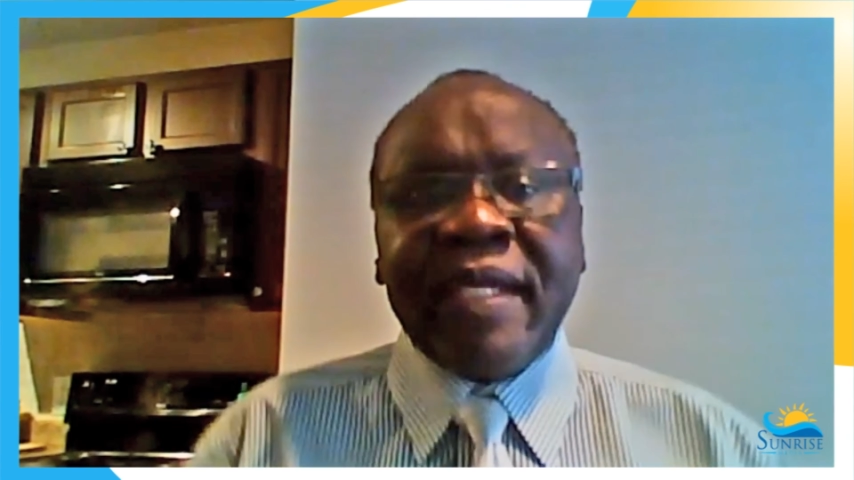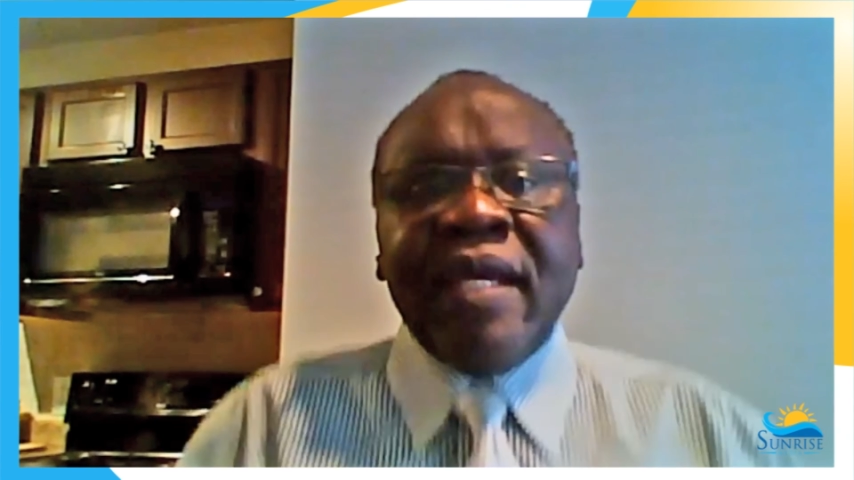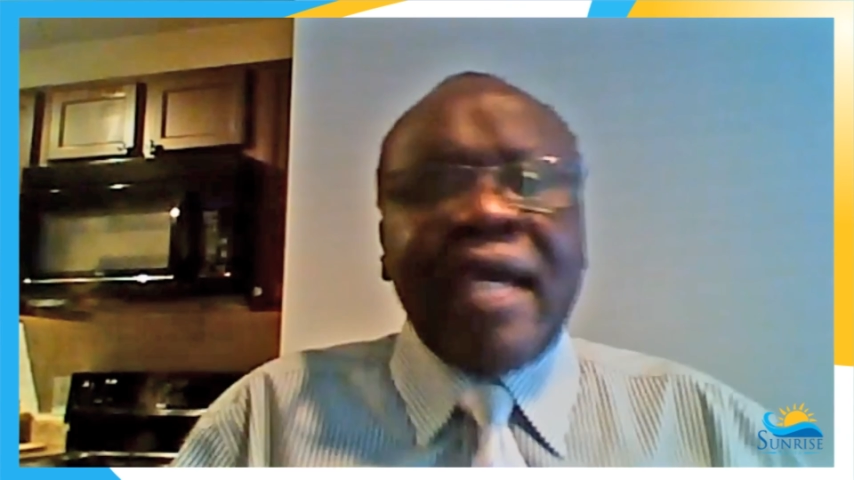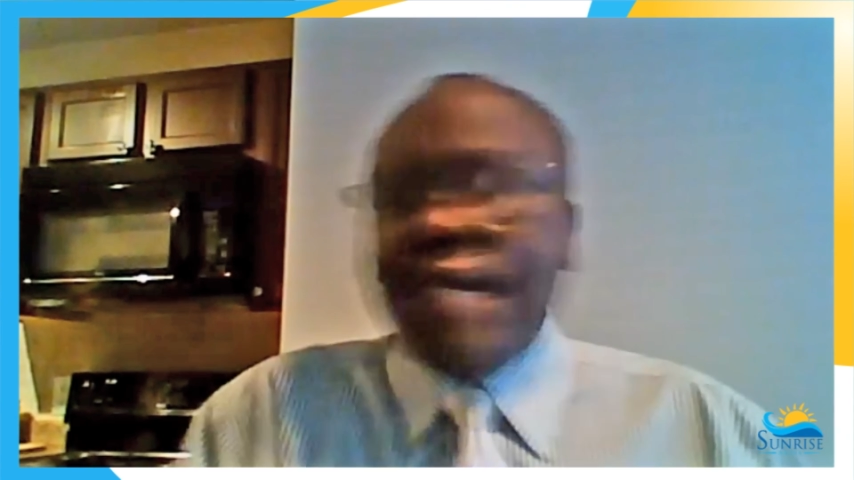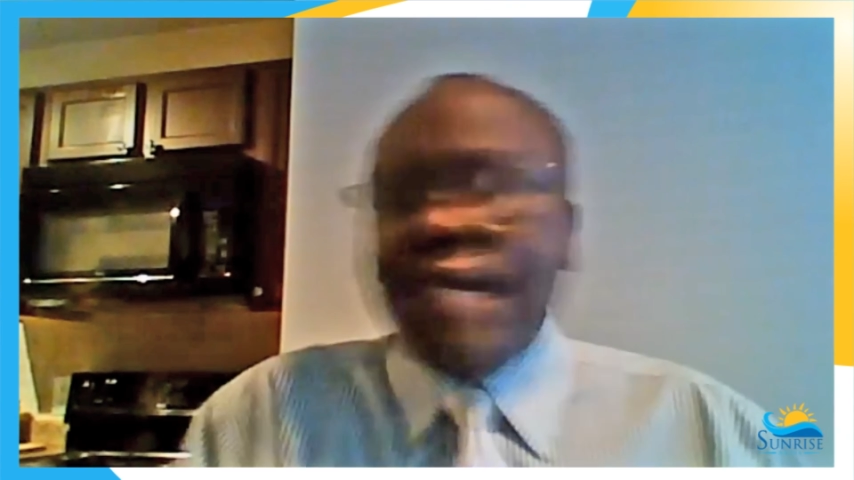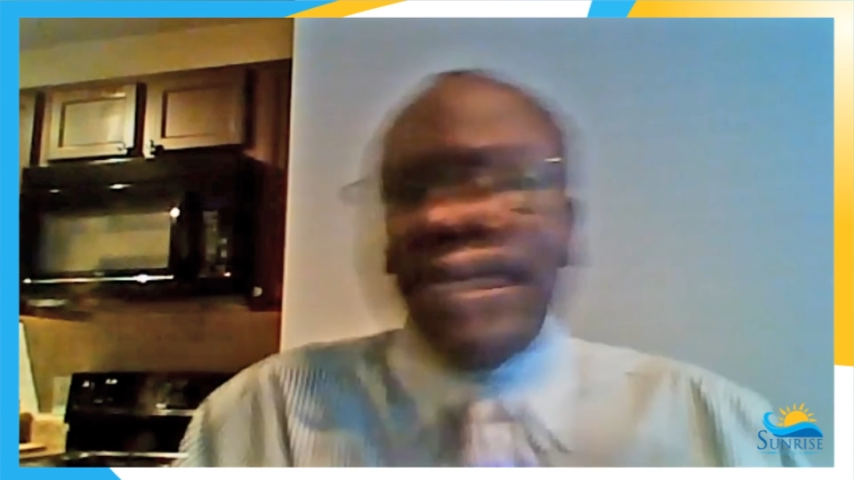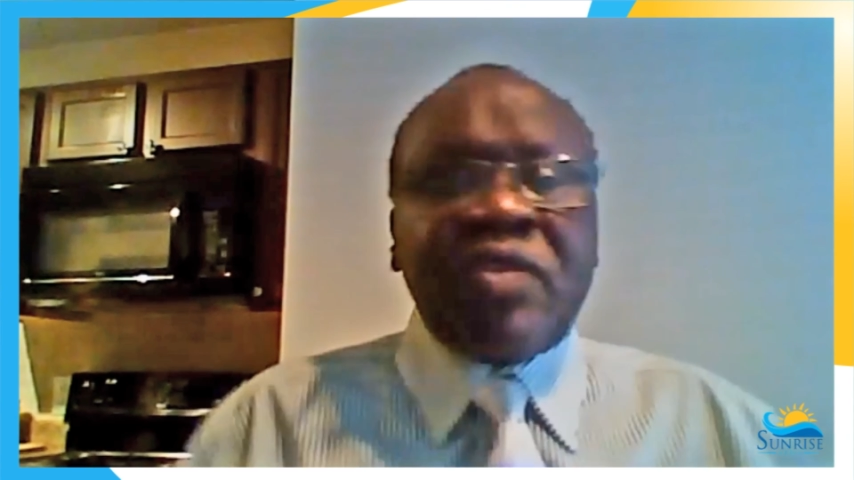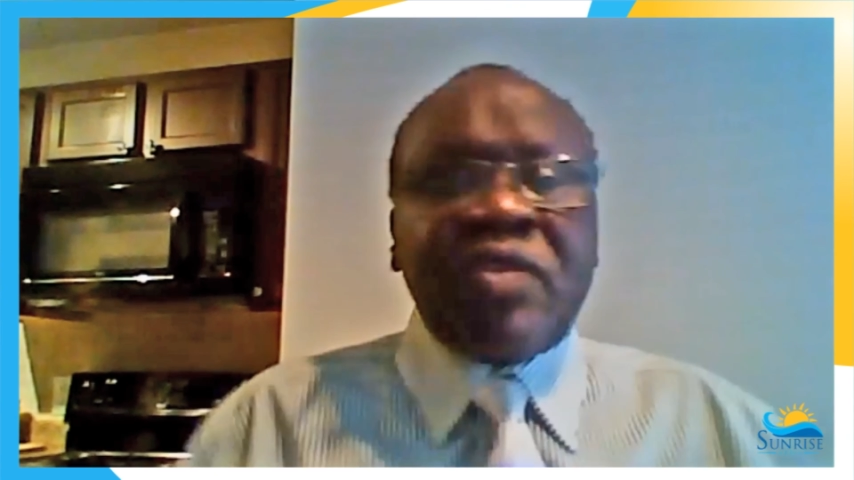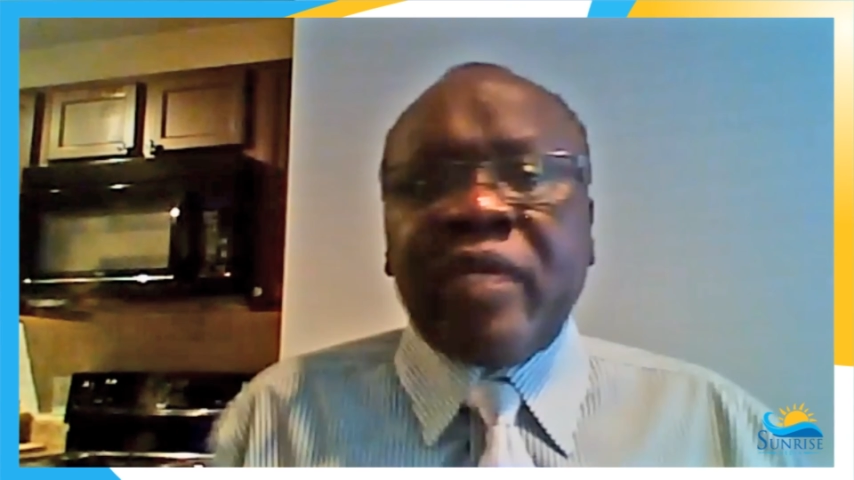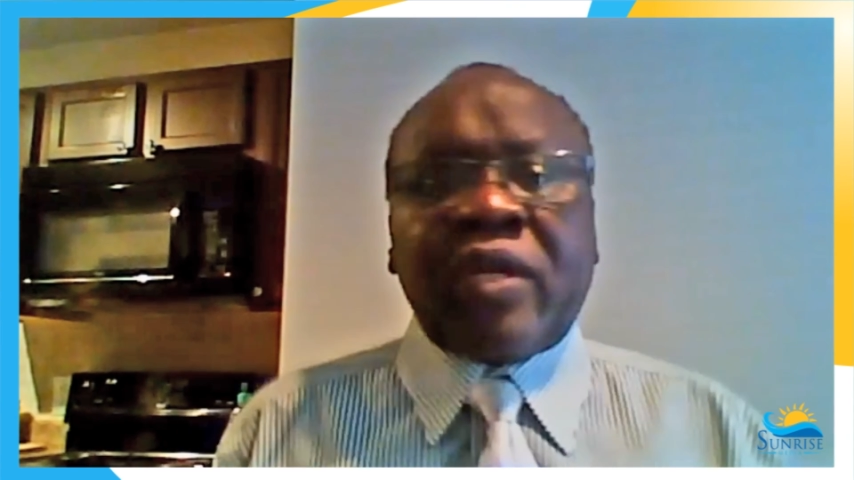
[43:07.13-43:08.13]
they do
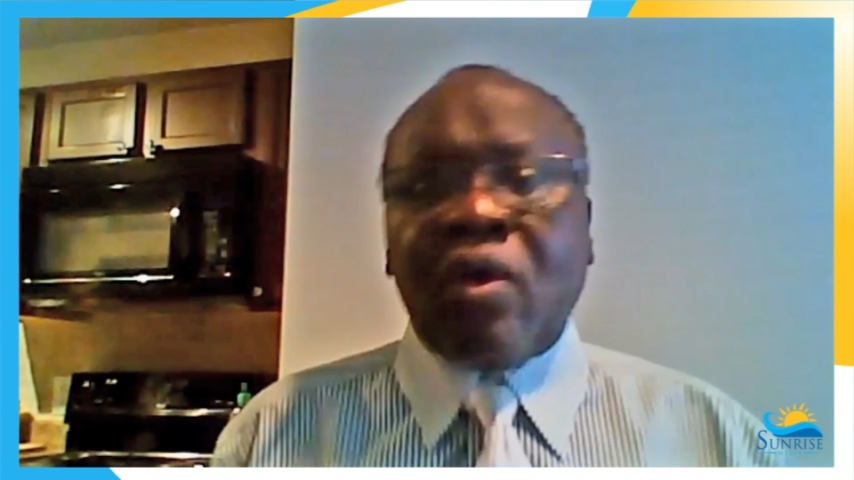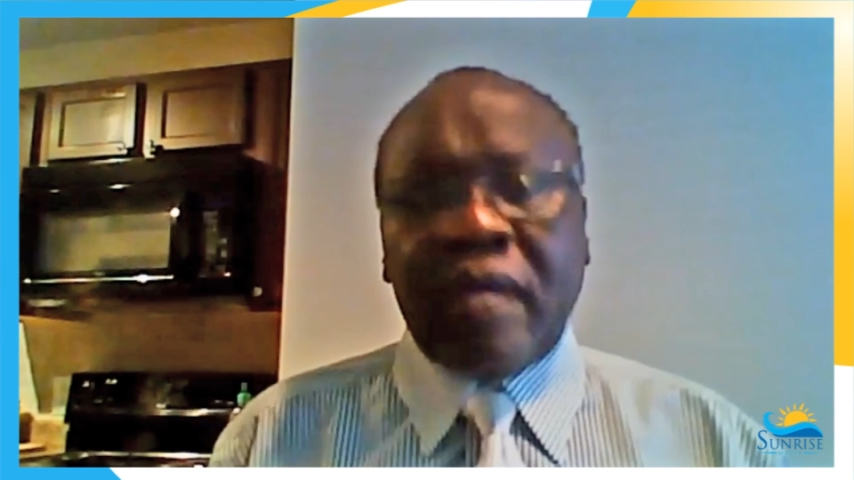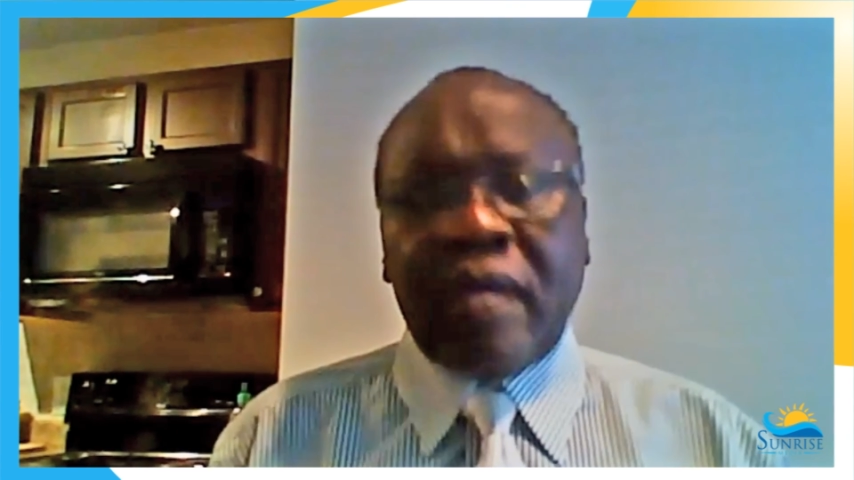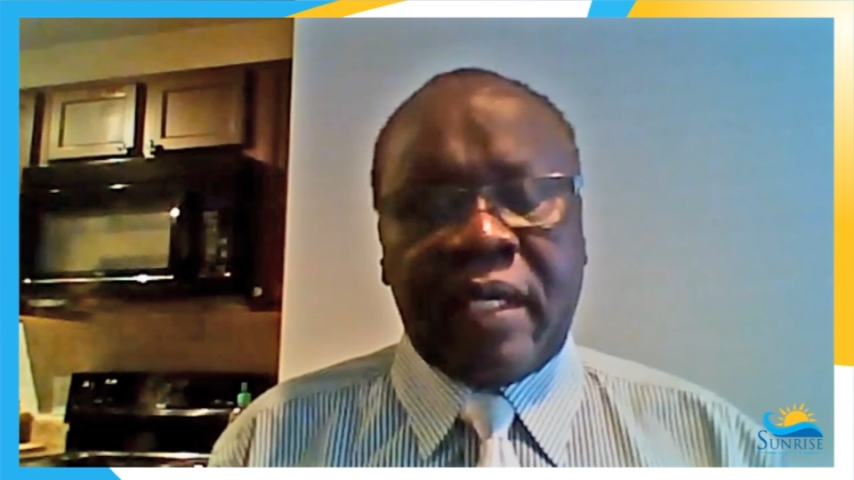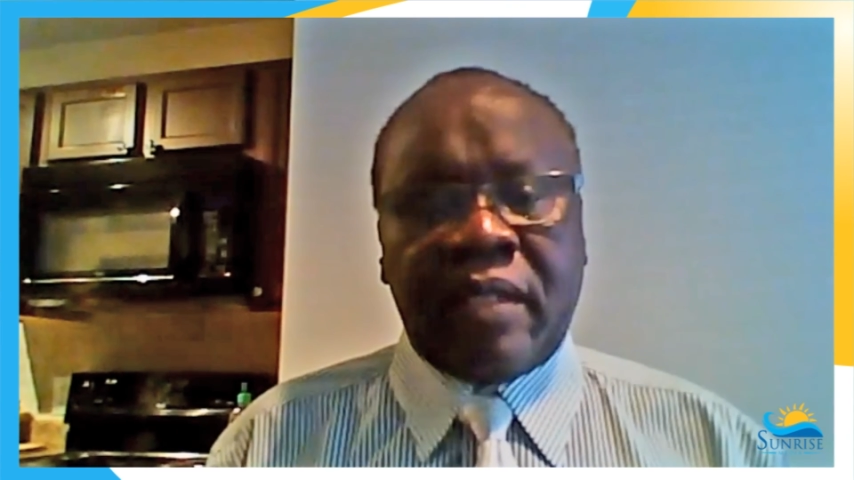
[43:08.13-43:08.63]
it wrongly?